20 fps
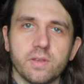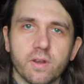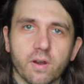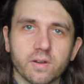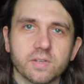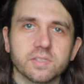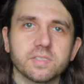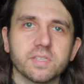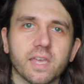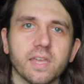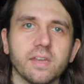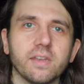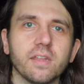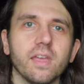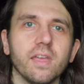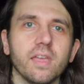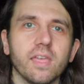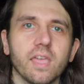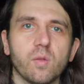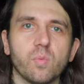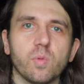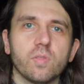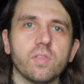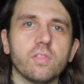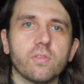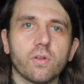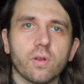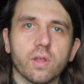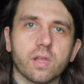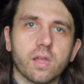a dark site and with
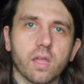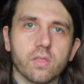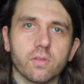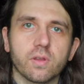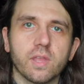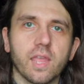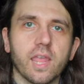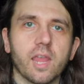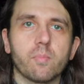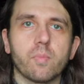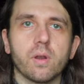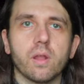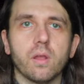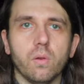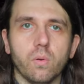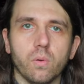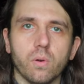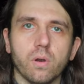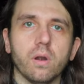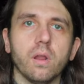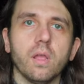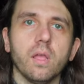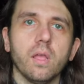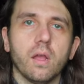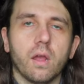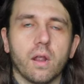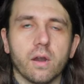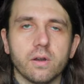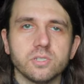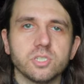either a color camera or
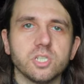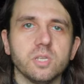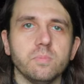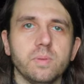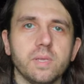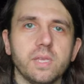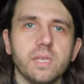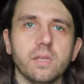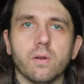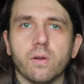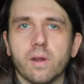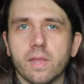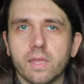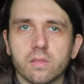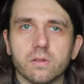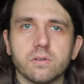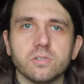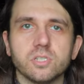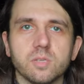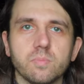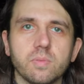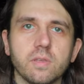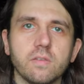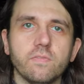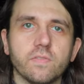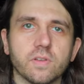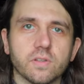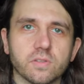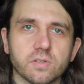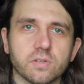RGB or LRGB
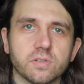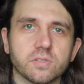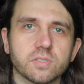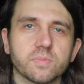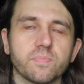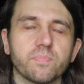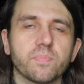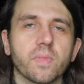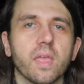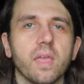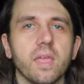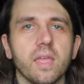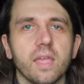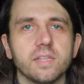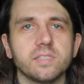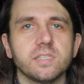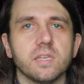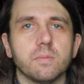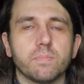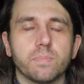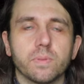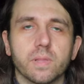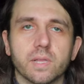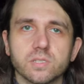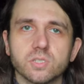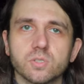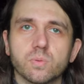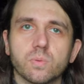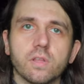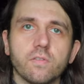filters. It's at
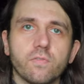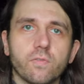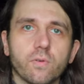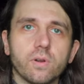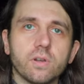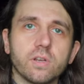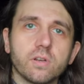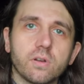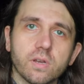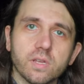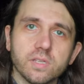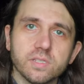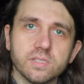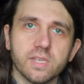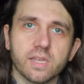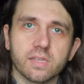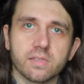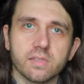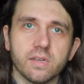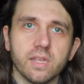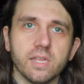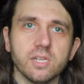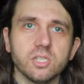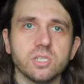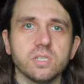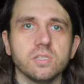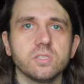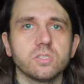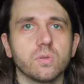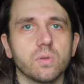plus 24 degrees
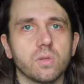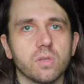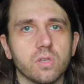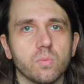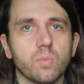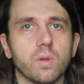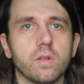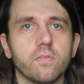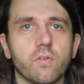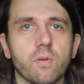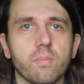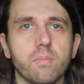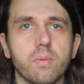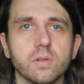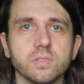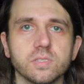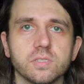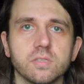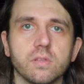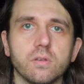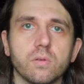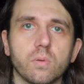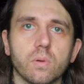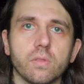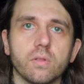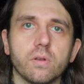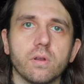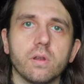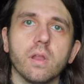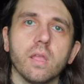declination, so a good one for most of the
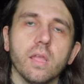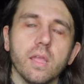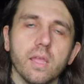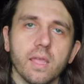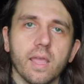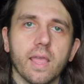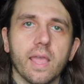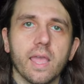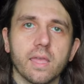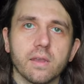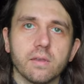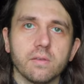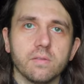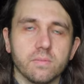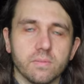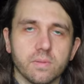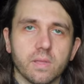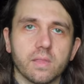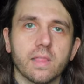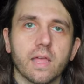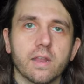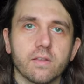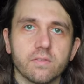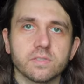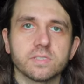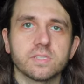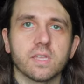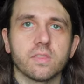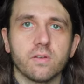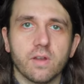northern and a lot of
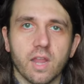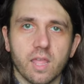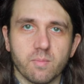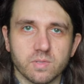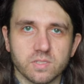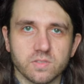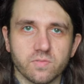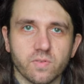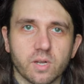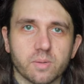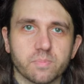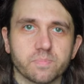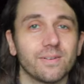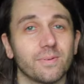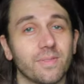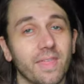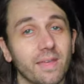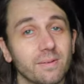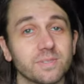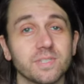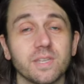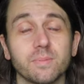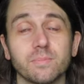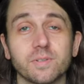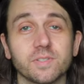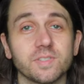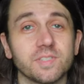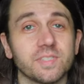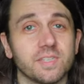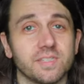the southern hemisphere. Well, that was
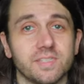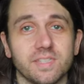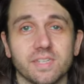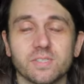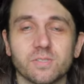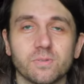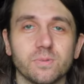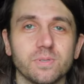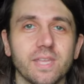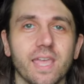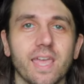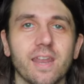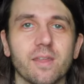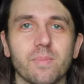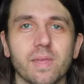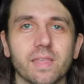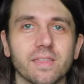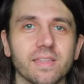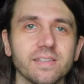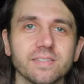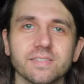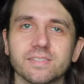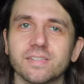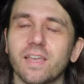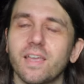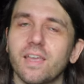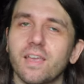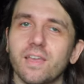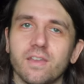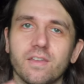numbers 6 through 10 in my
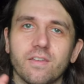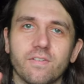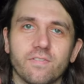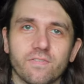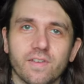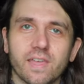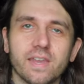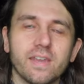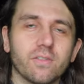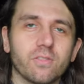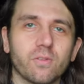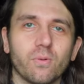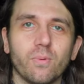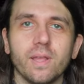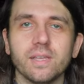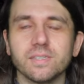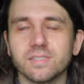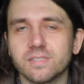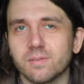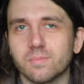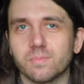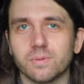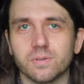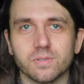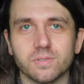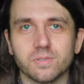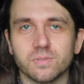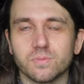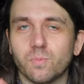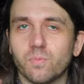list. To find out the rest,
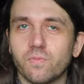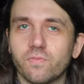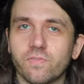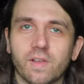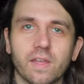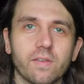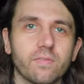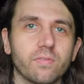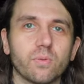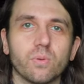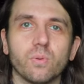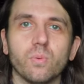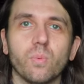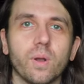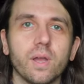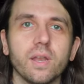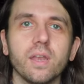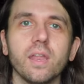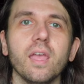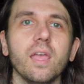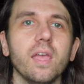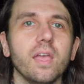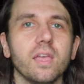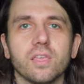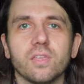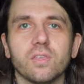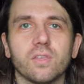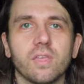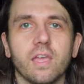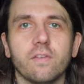numbers 5 through 1,
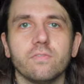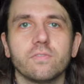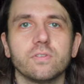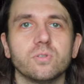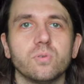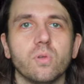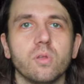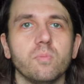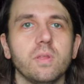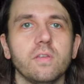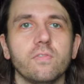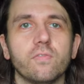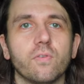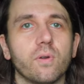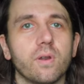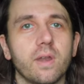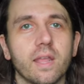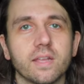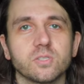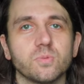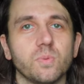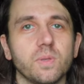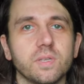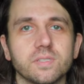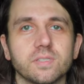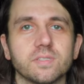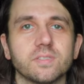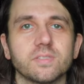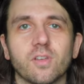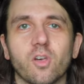you'll have to join me for next
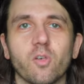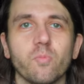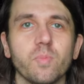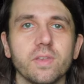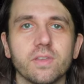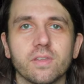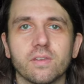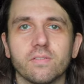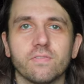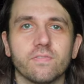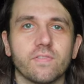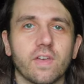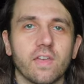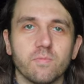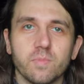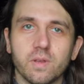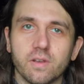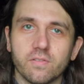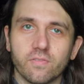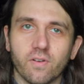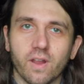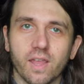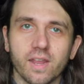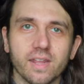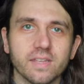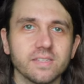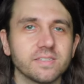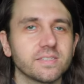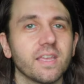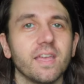week's installment of 5 Minute
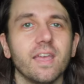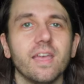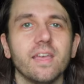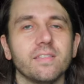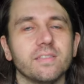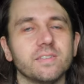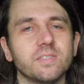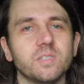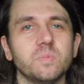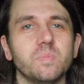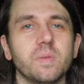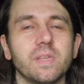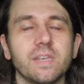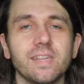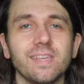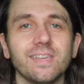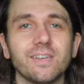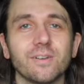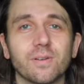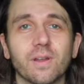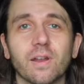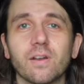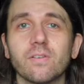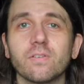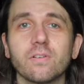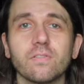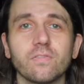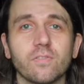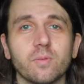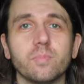Fridays. This has been Nico
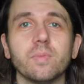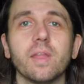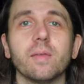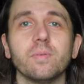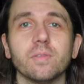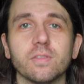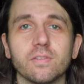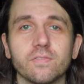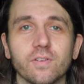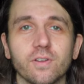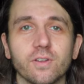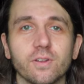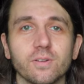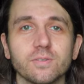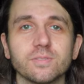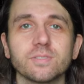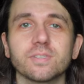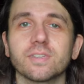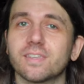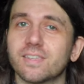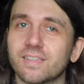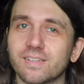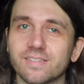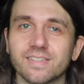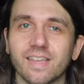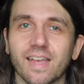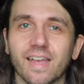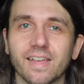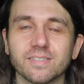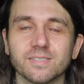Carver from Nebula Photos Clear
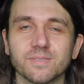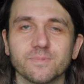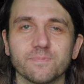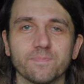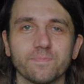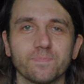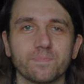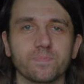Skies.